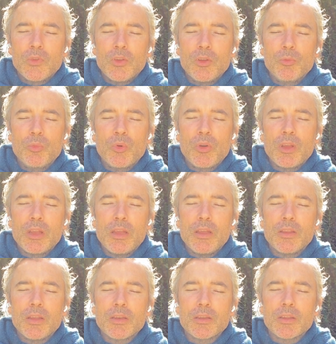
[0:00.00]
You
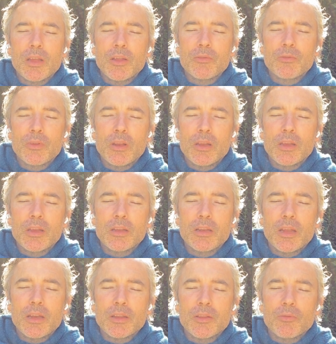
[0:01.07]
breathe into that feeling and
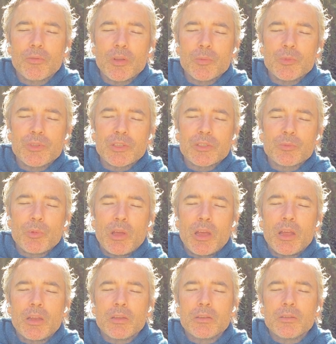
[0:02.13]
letting the ribs
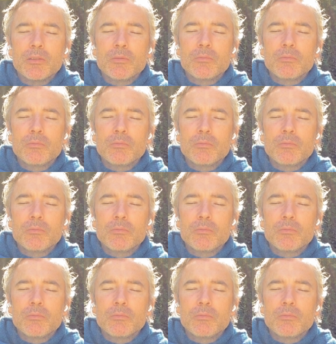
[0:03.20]
expand.